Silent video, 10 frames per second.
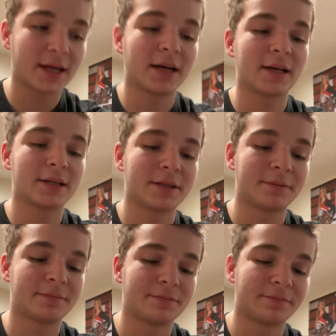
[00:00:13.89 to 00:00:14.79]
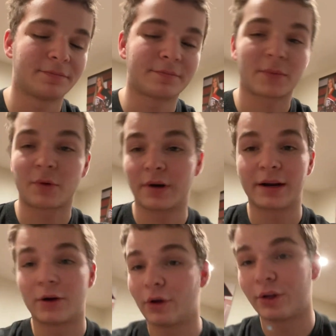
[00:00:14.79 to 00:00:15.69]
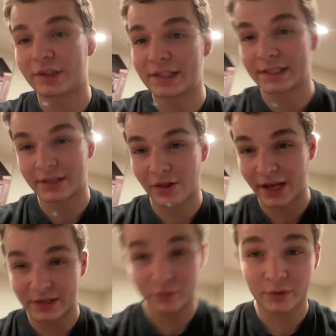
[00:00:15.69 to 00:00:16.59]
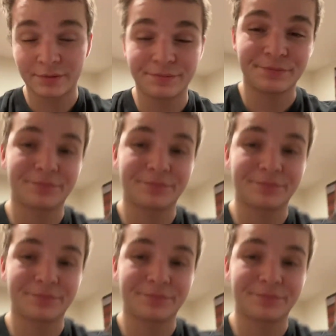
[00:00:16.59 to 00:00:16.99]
or at all since the last one.